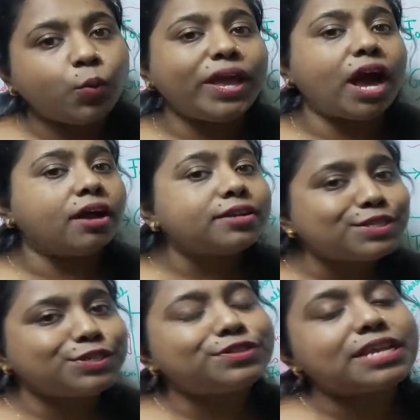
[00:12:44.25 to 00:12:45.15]
we
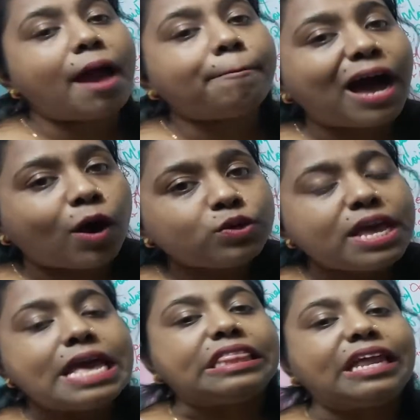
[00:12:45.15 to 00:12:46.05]
understood about
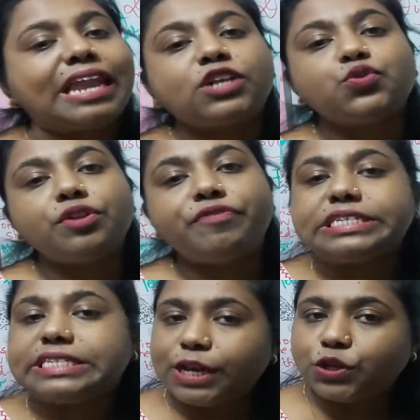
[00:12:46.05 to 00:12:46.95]
the natural
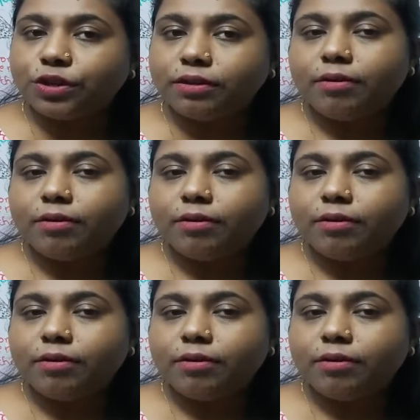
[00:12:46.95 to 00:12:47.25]
vegetation,